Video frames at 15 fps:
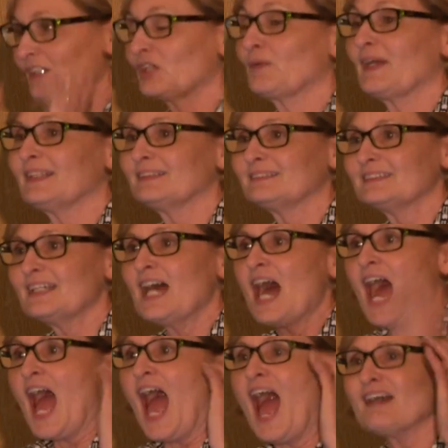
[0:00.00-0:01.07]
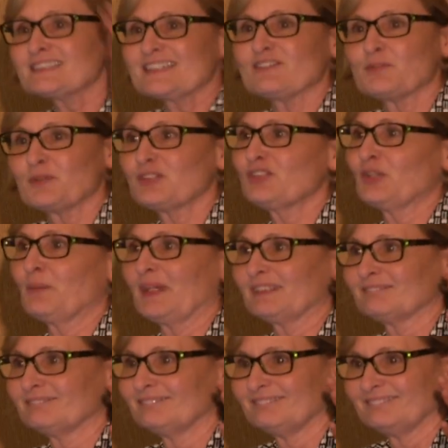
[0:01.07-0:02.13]
Great. How's everyone doing?
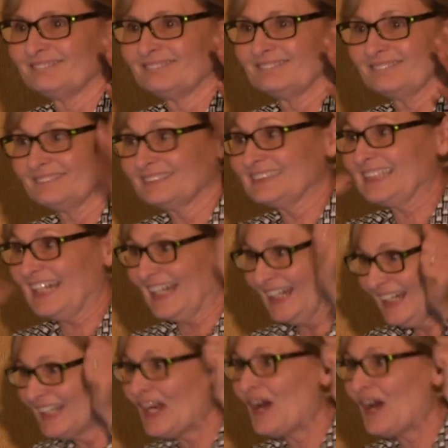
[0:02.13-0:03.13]
Great. Good,